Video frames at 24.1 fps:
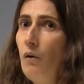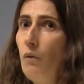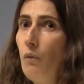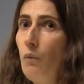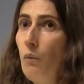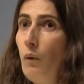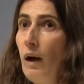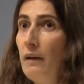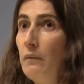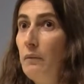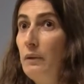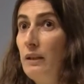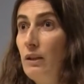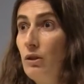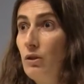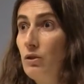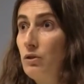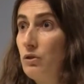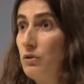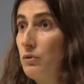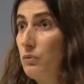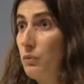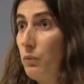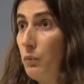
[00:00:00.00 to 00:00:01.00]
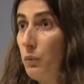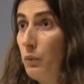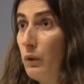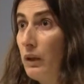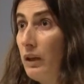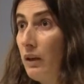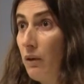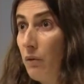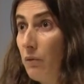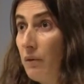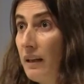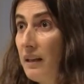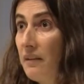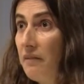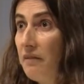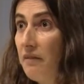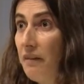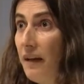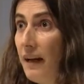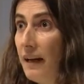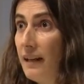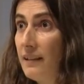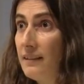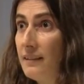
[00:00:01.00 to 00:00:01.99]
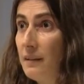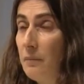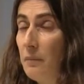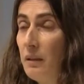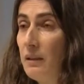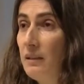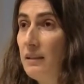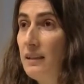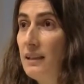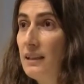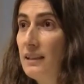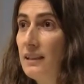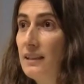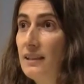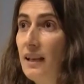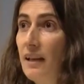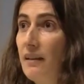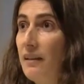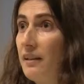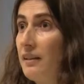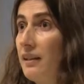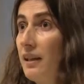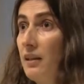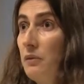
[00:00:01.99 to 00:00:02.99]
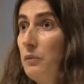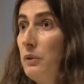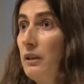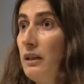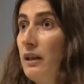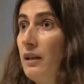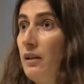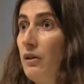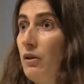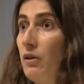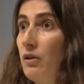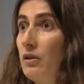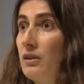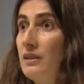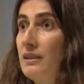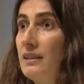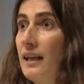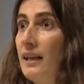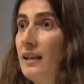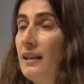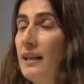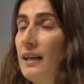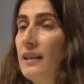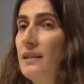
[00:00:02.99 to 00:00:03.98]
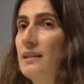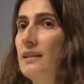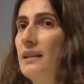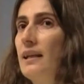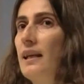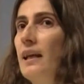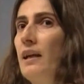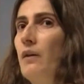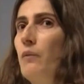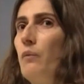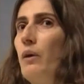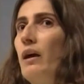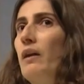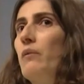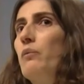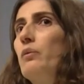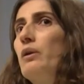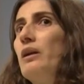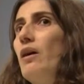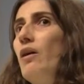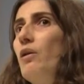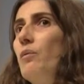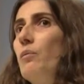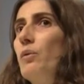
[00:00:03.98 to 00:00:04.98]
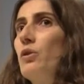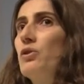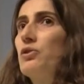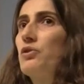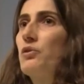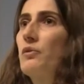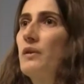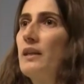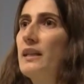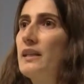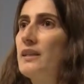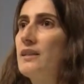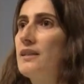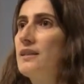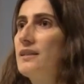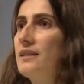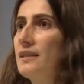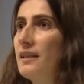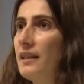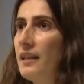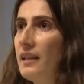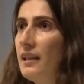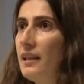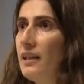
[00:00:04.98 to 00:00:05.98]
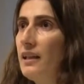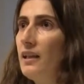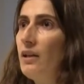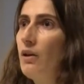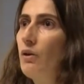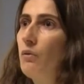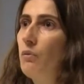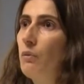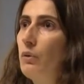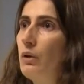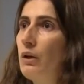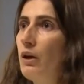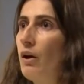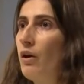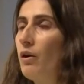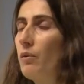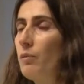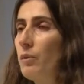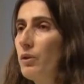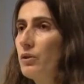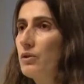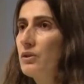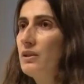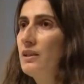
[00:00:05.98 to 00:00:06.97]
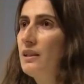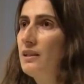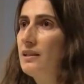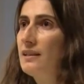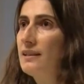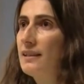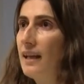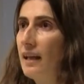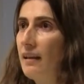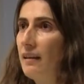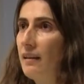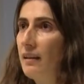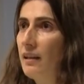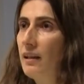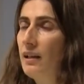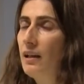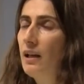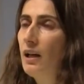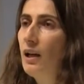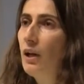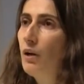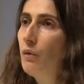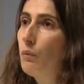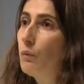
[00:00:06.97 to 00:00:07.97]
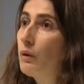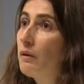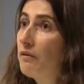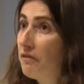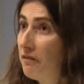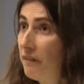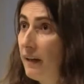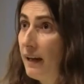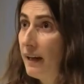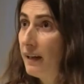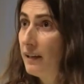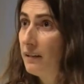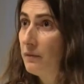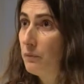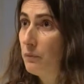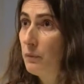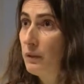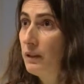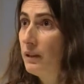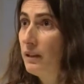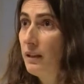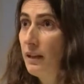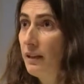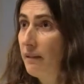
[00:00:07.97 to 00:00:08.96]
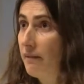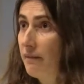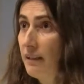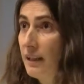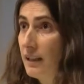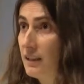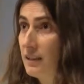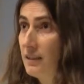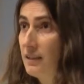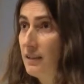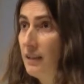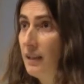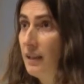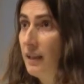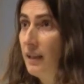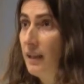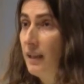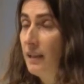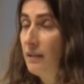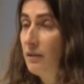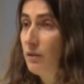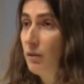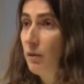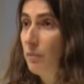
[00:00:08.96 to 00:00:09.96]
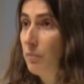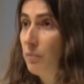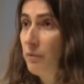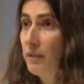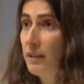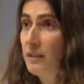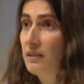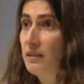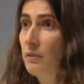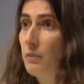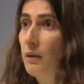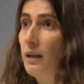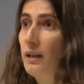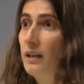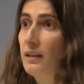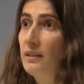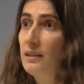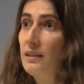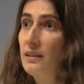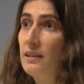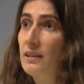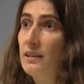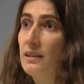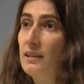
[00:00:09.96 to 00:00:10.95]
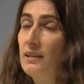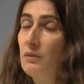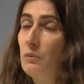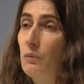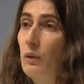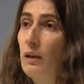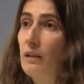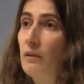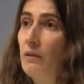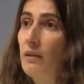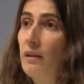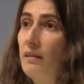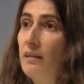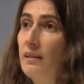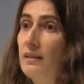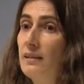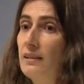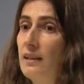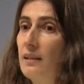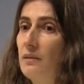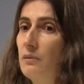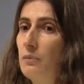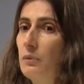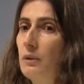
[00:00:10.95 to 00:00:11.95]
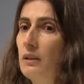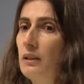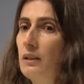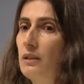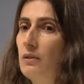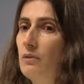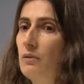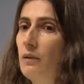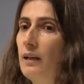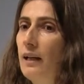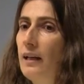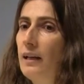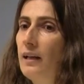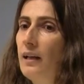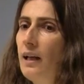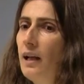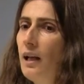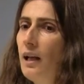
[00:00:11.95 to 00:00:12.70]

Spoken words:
Why? Because we already failed. I mean, this is something that we cannot say that, well, we almost reached TD or we almost did something. We failed. We didn't reach the top reservoir, and this is one of the things that we need to learn.